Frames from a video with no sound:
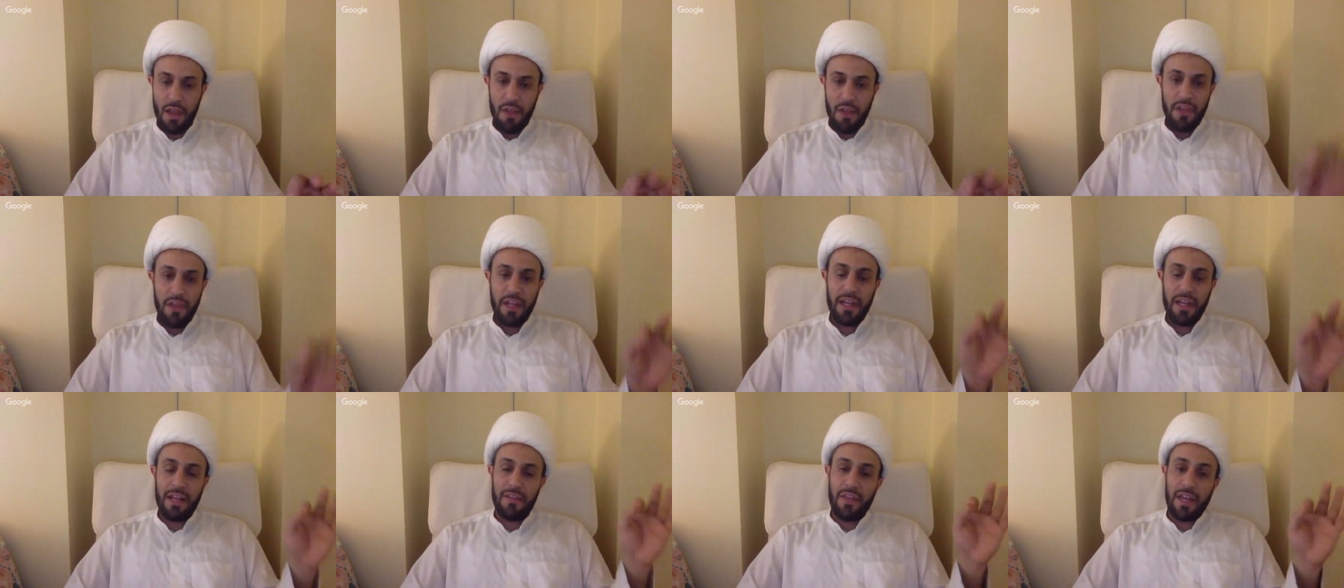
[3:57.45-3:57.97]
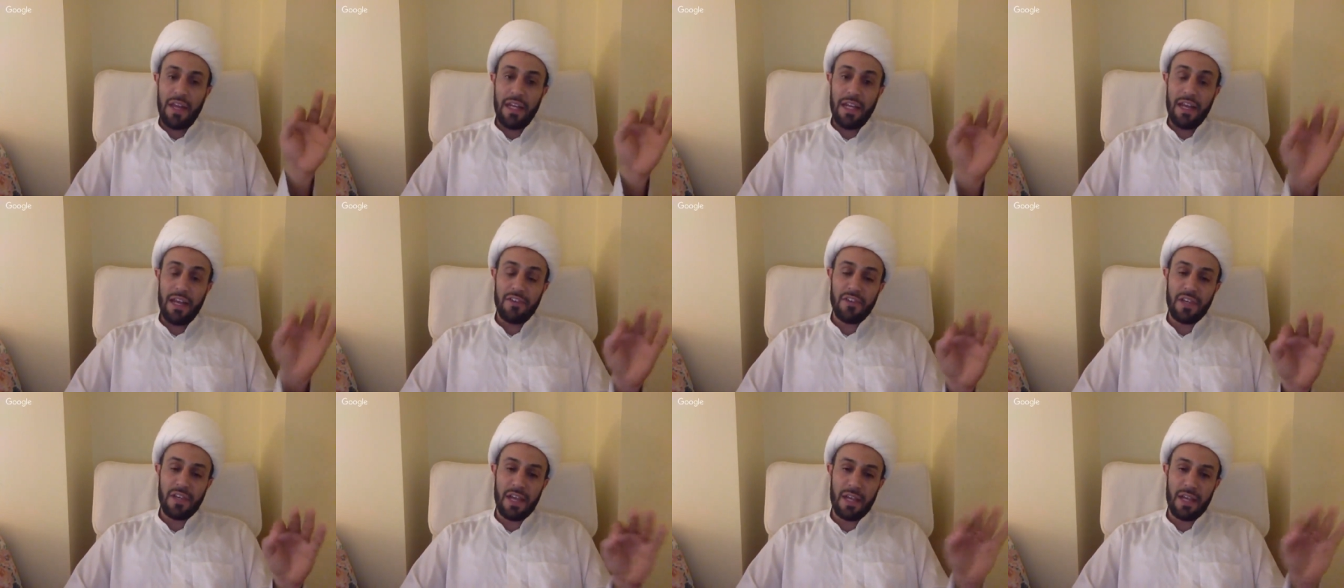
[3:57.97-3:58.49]
that he
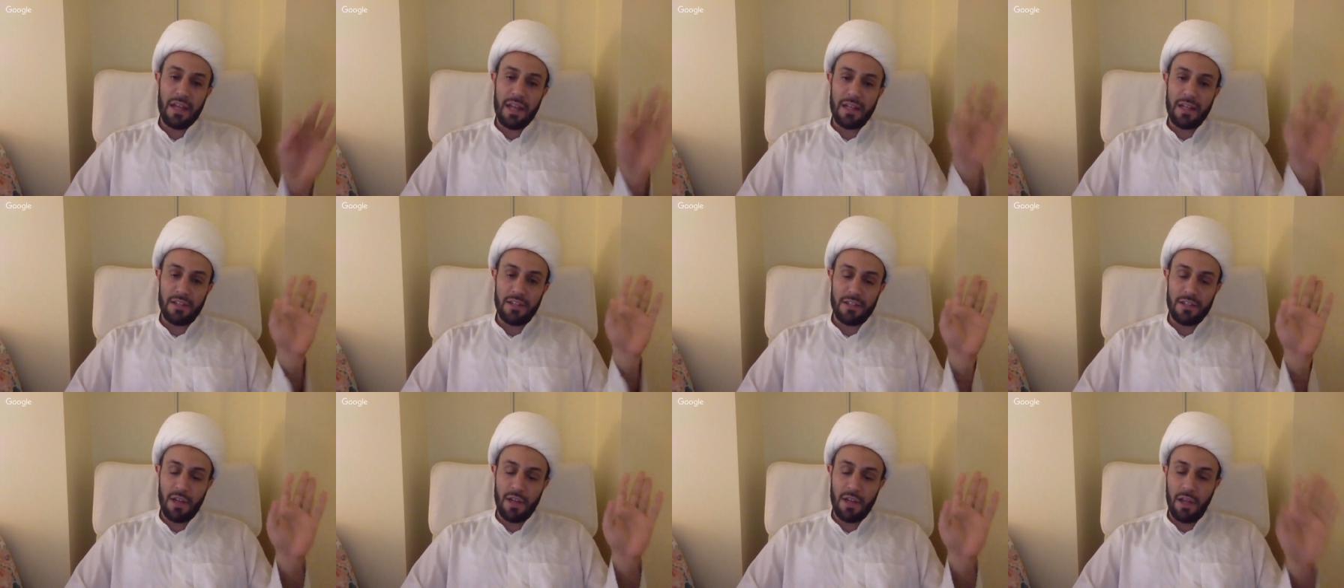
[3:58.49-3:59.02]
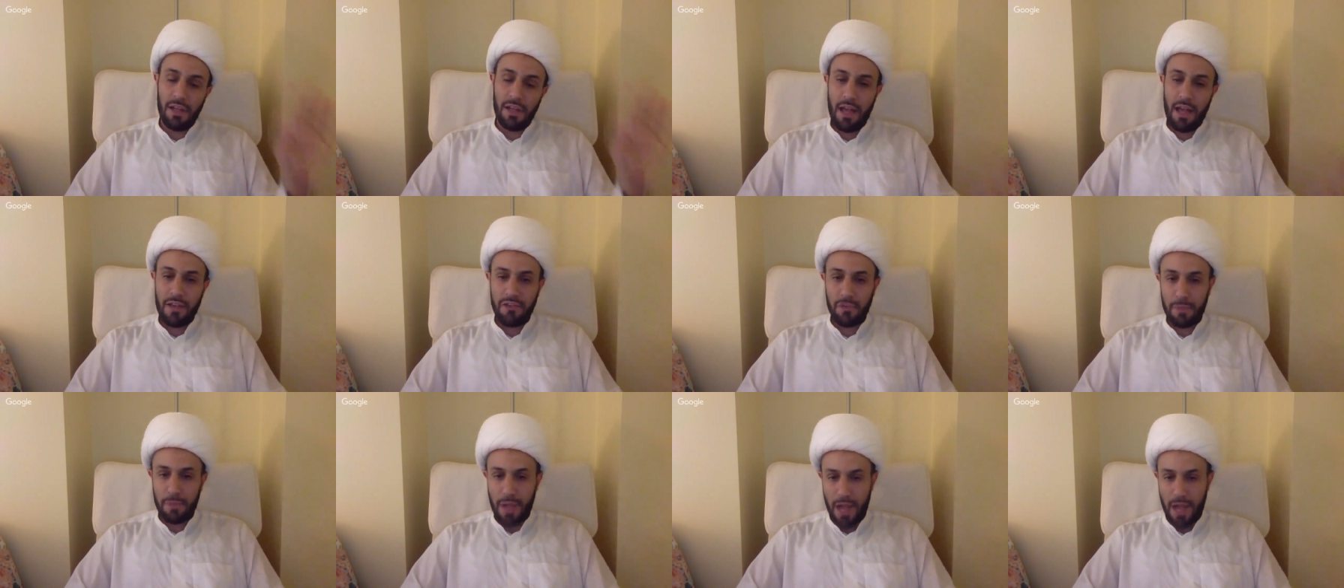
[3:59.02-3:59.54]
is connected to Allah
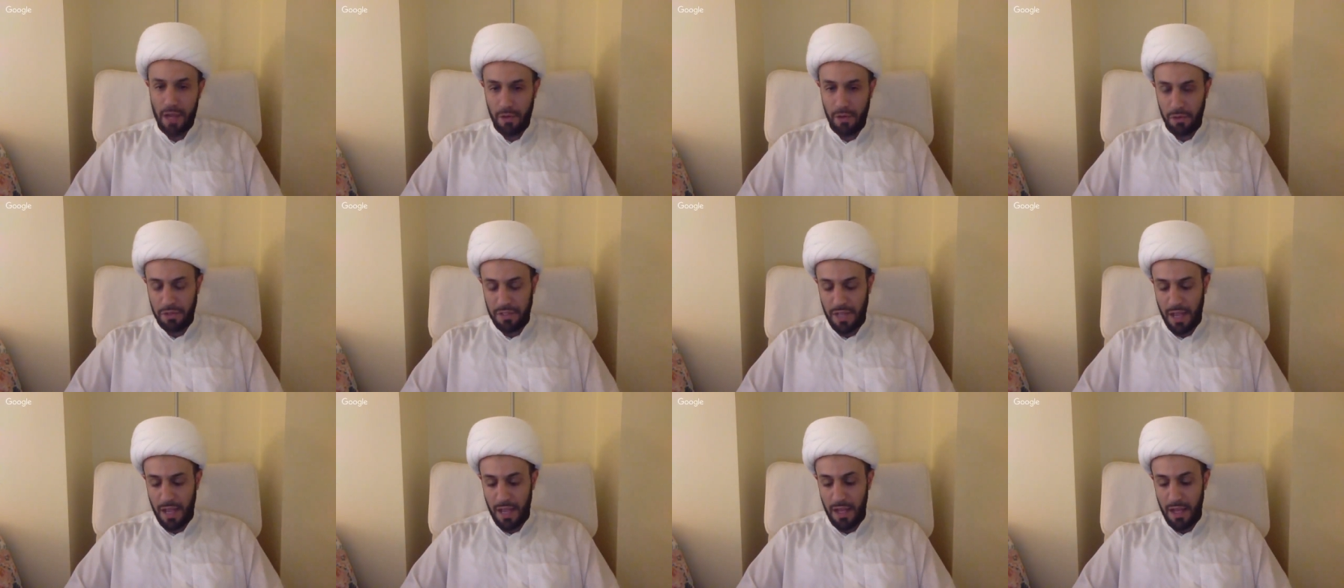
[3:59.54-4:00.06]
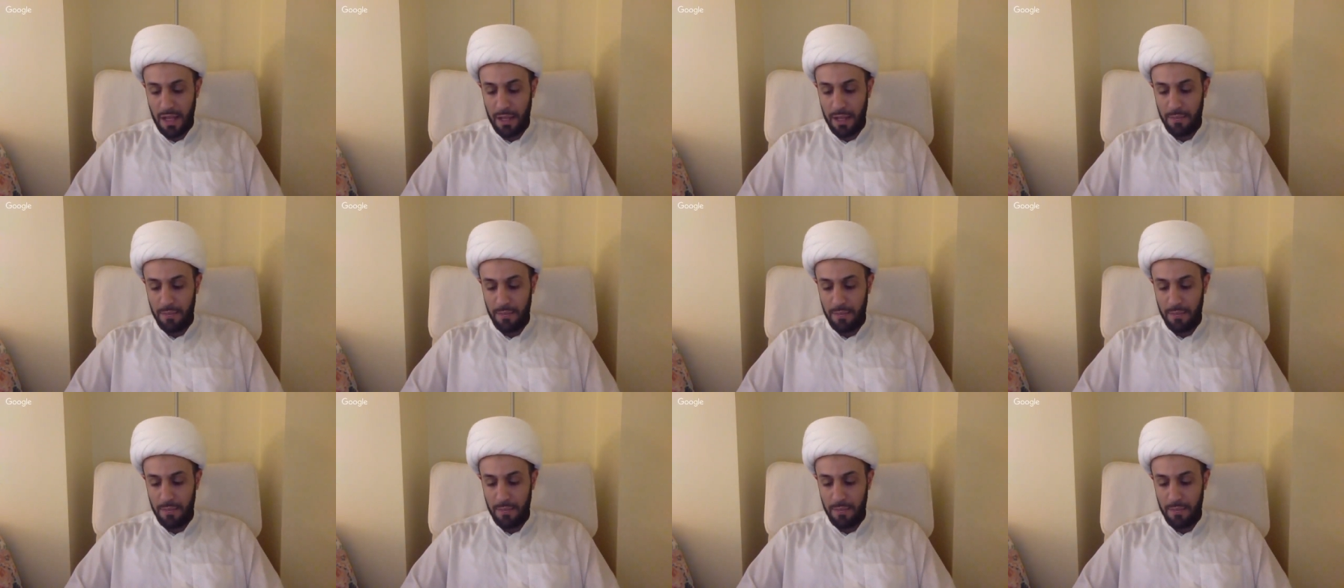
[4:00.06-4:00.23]
subhanahu wa ta'ala.